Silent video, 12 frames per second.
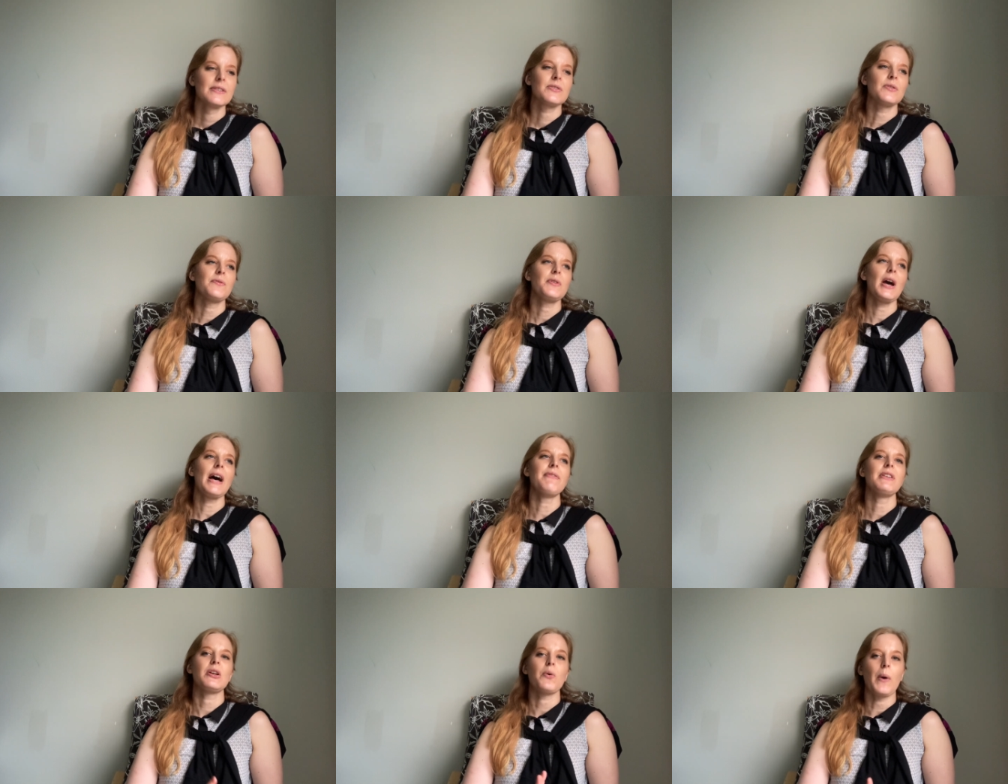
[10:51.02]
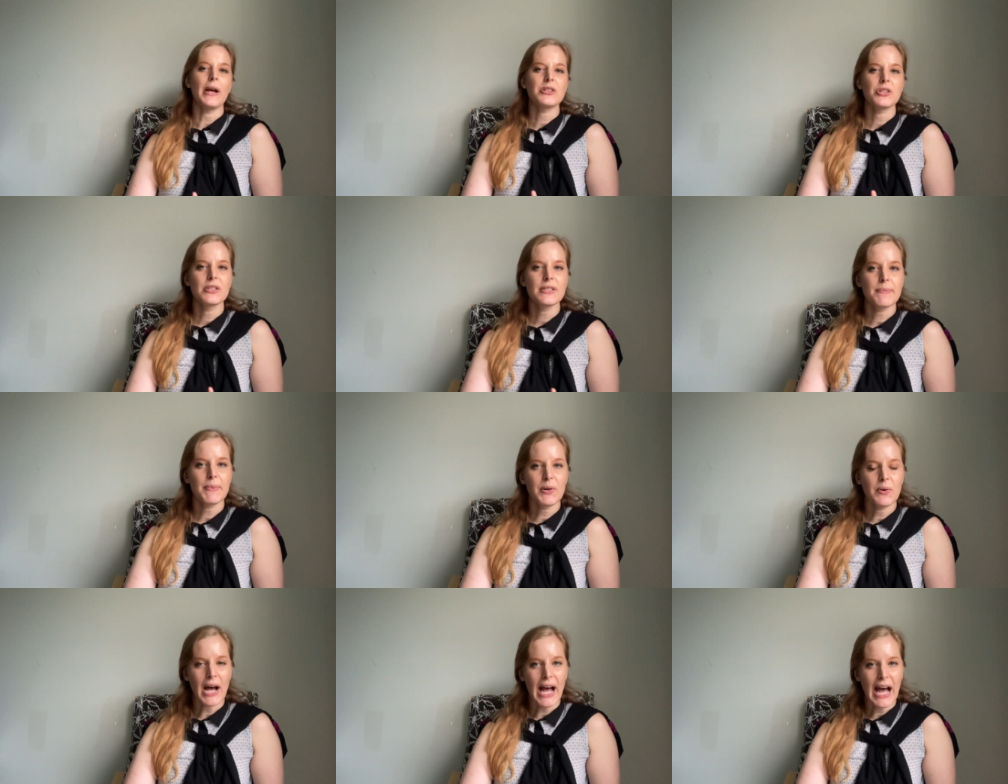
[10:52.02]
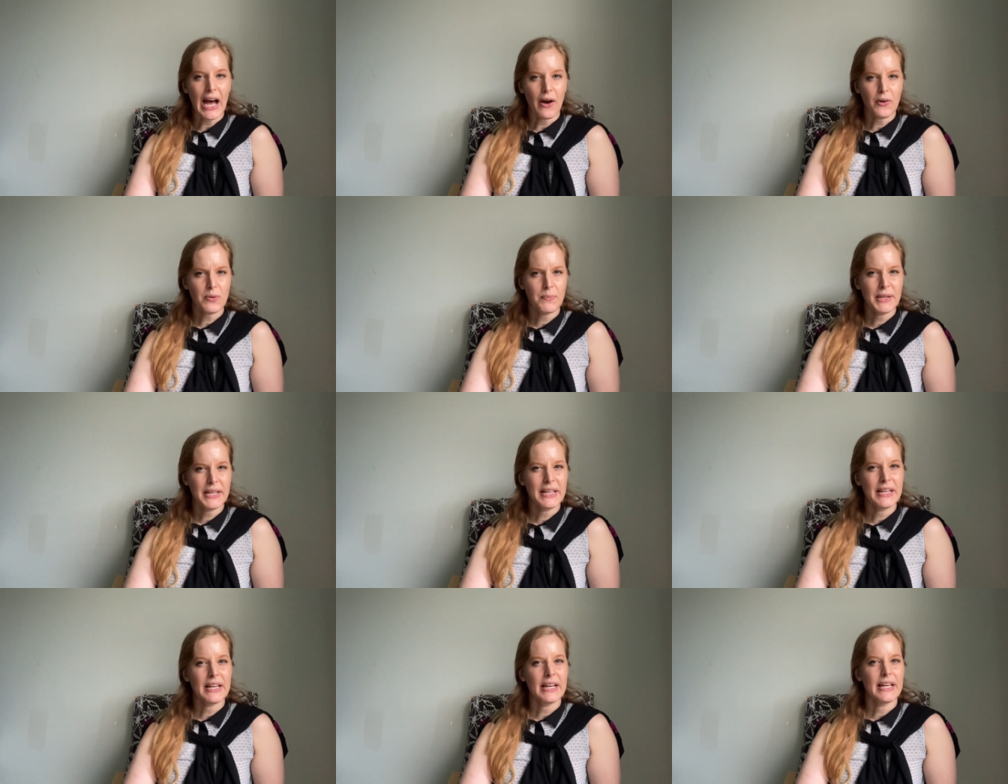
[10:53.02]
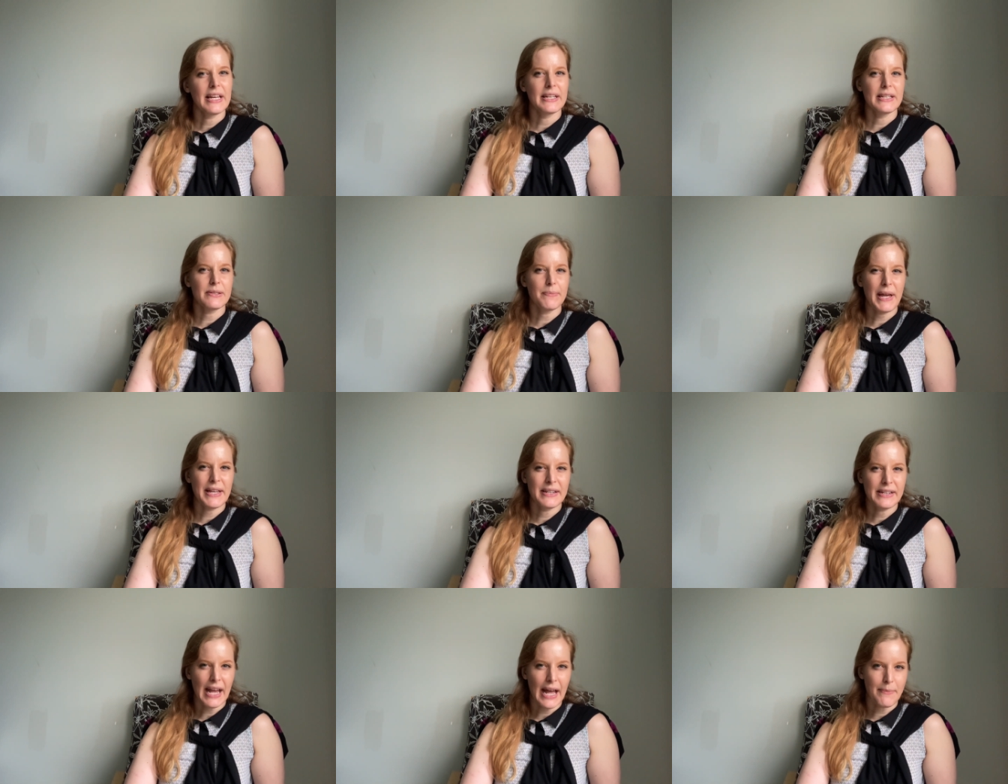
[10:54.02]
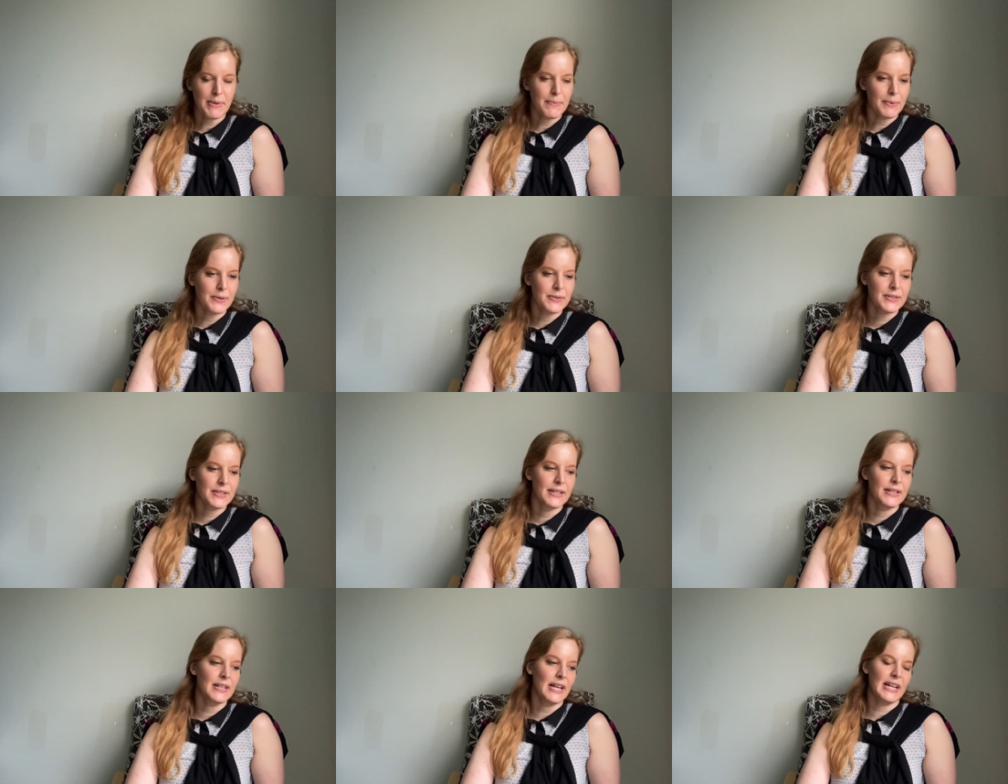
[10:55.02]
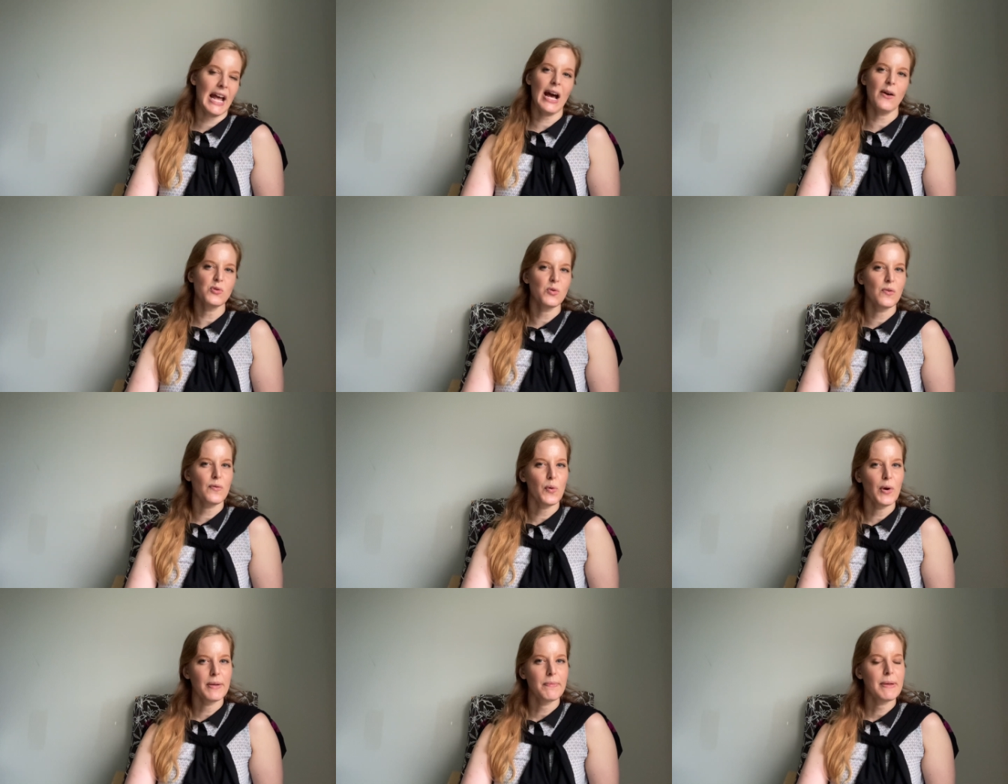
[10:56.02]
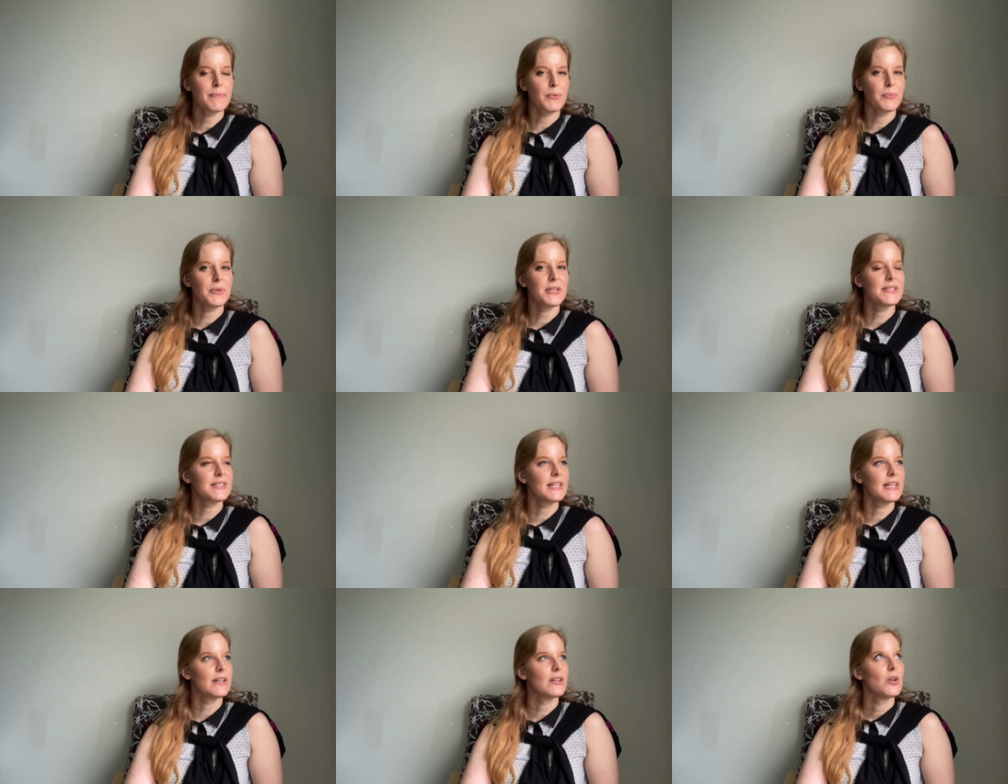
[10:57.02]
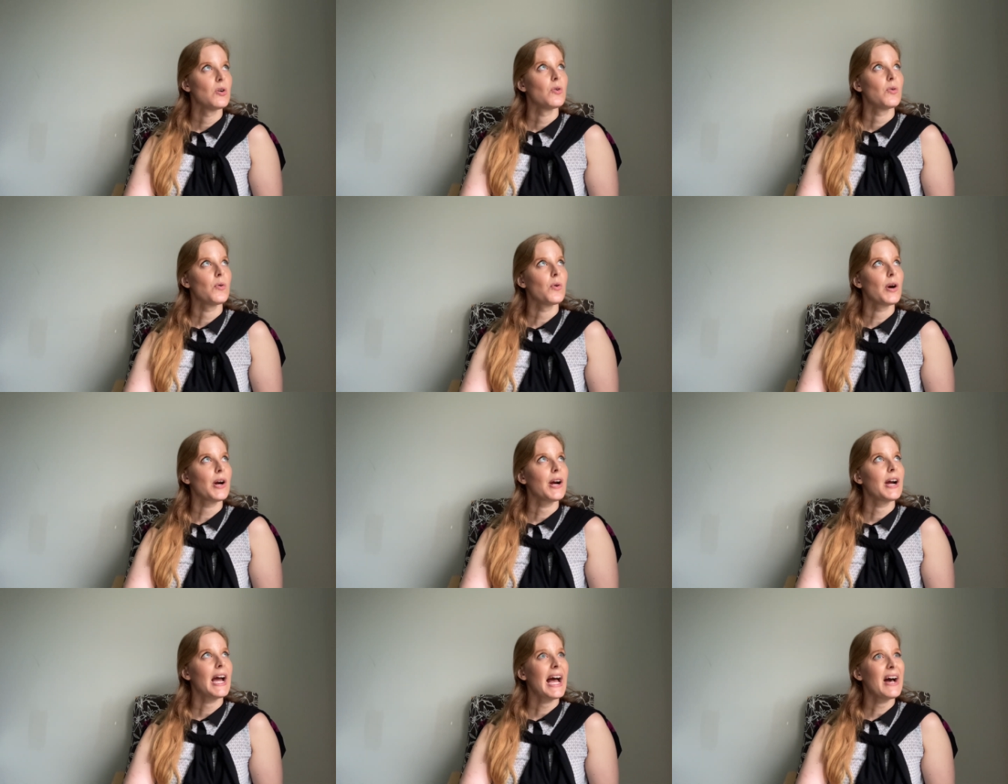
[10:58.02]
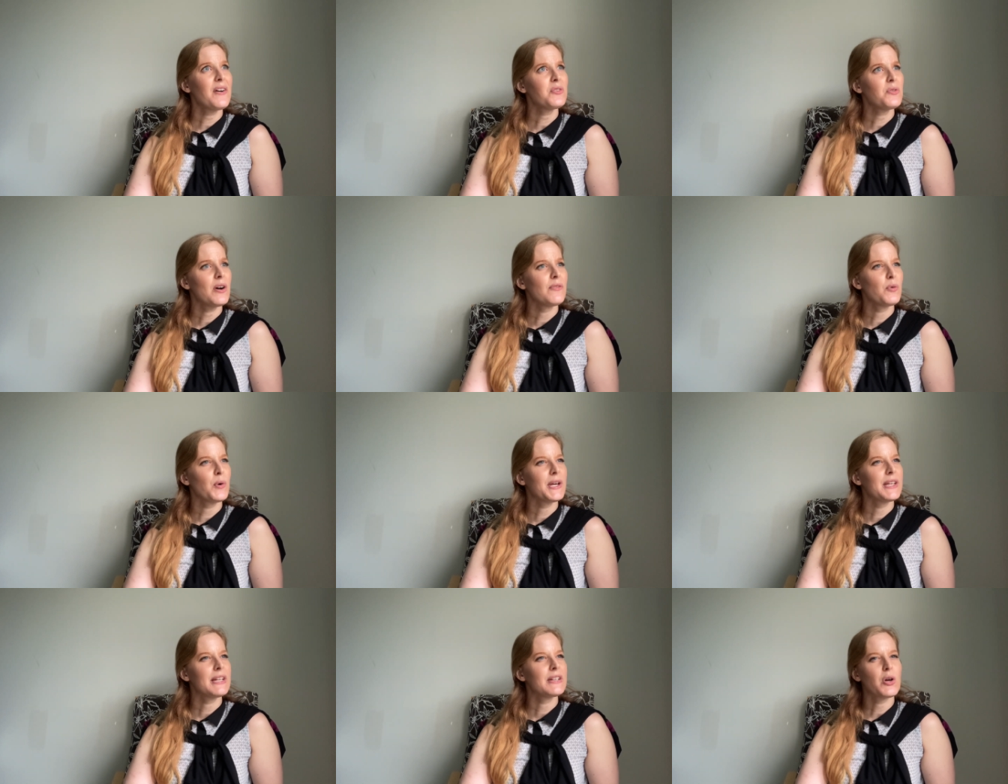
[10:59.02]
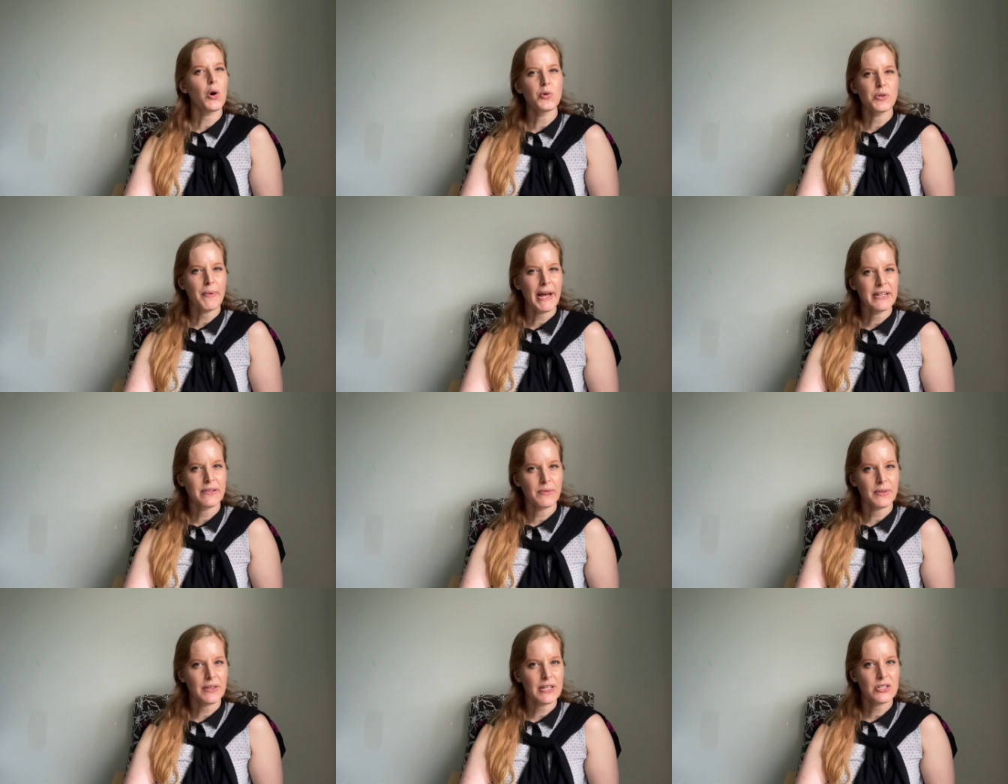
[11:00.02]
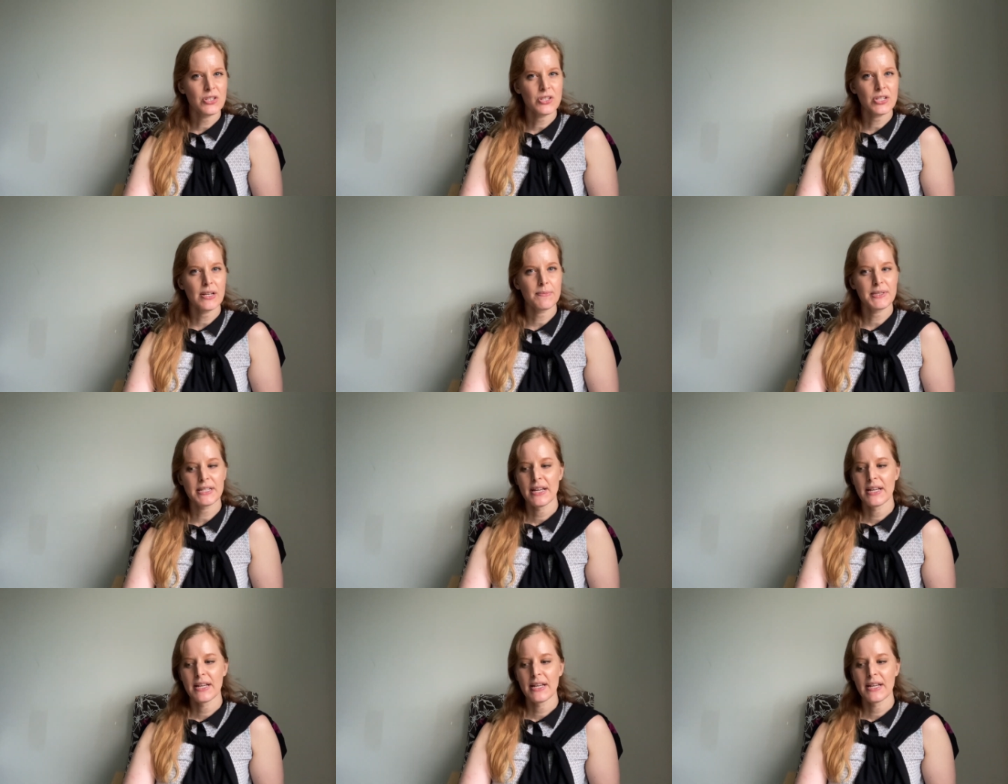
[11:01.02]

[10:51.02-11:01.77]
So, if you have any questions about how to be an independent, happy person and how to avoid people pleasing or how to avoid codependent relationships,